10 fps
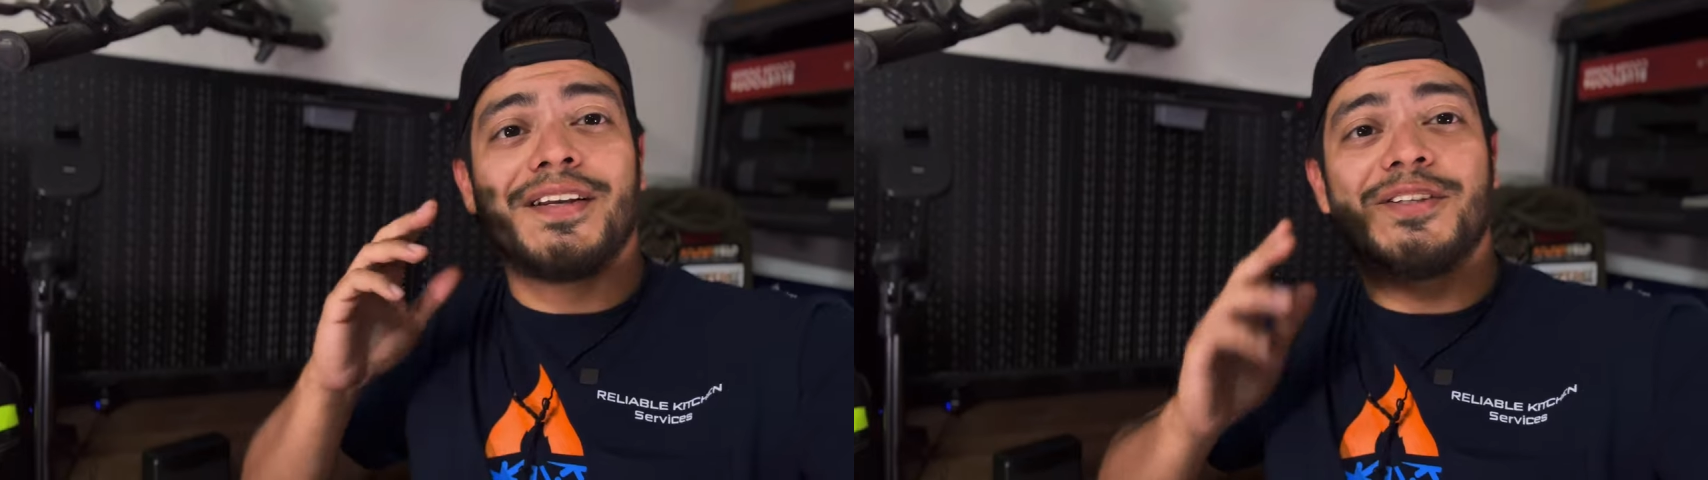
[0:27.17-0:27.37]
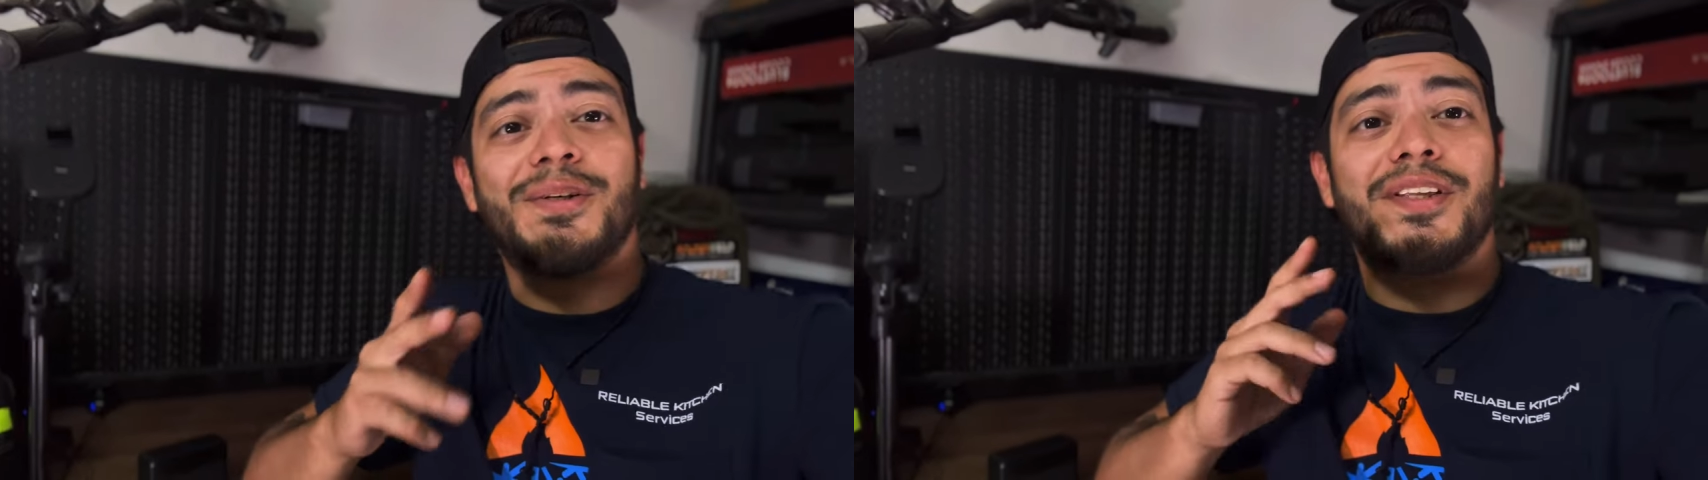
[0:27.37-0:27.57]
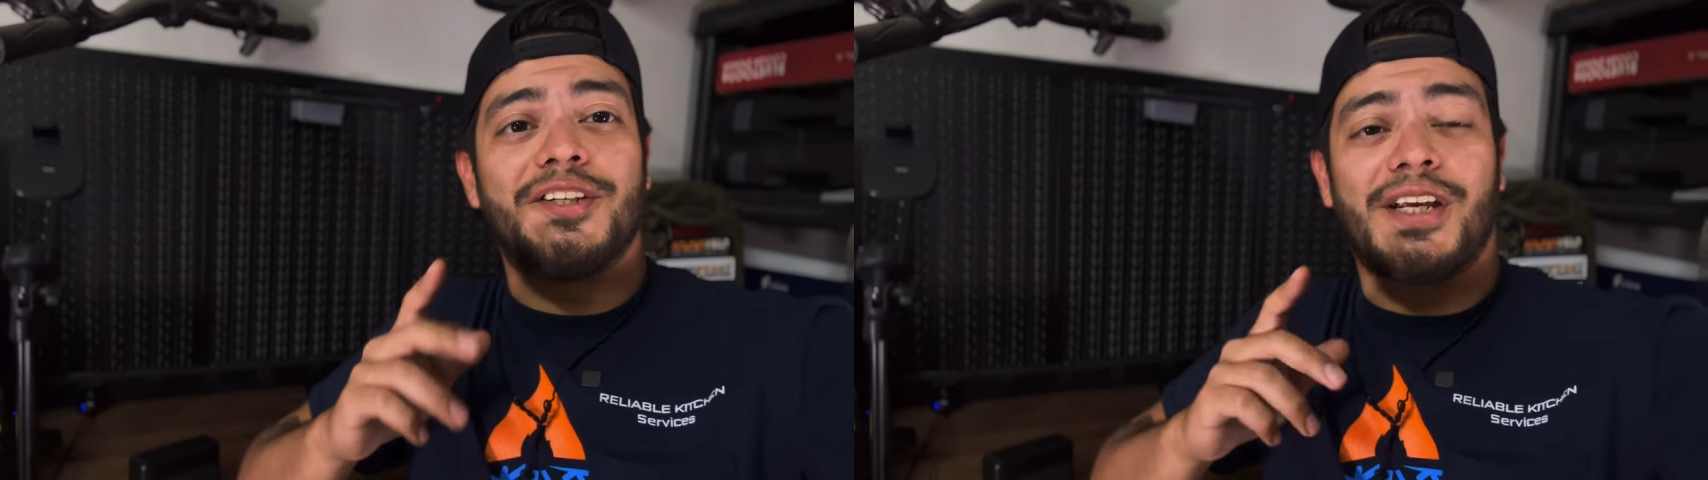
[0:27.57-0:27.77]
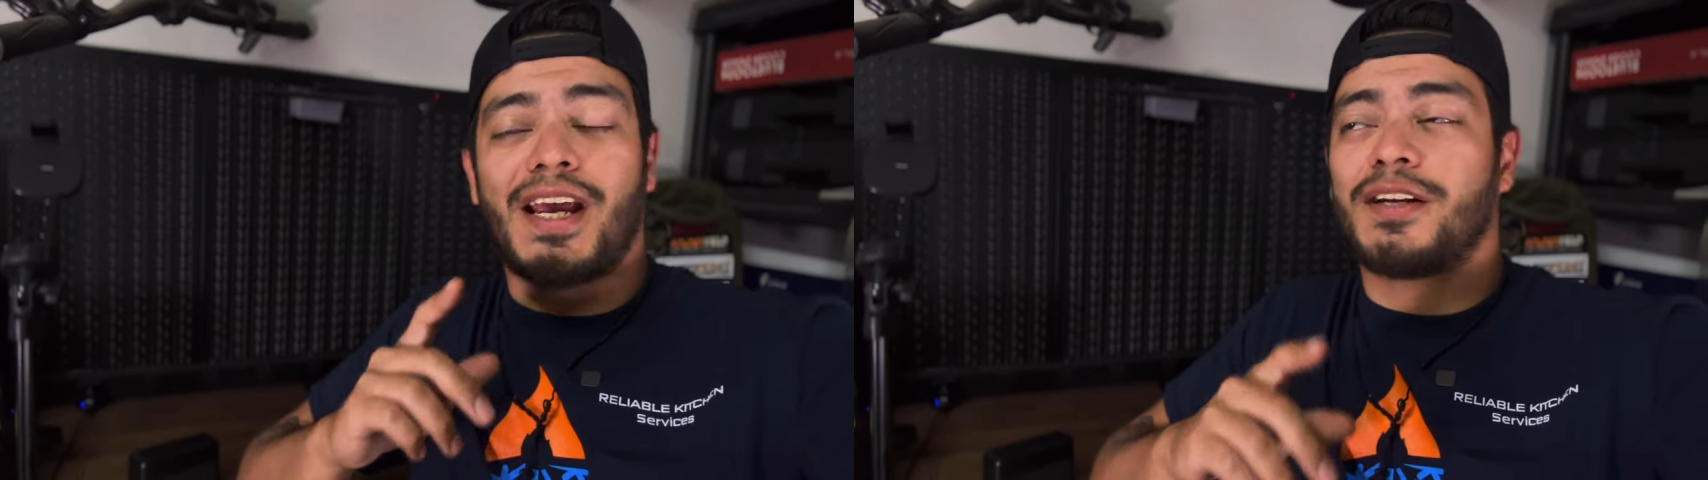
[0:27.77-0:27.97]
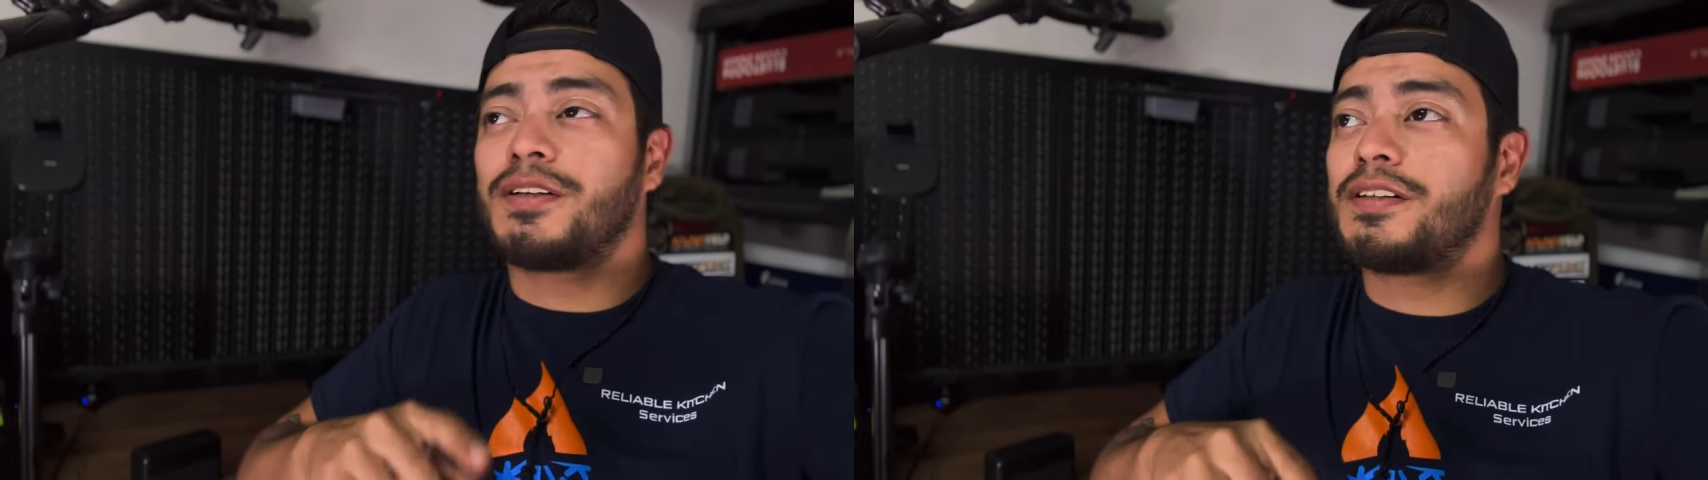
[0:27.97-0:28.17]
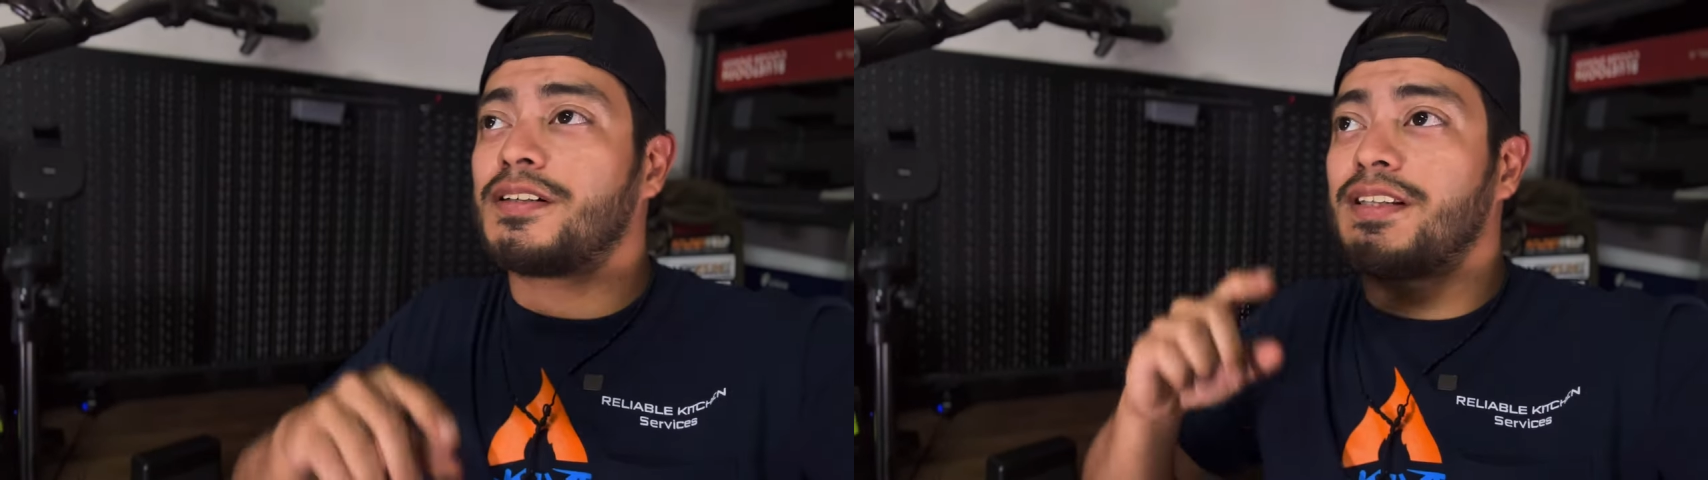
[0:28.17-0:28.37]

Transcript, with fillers: to the channel.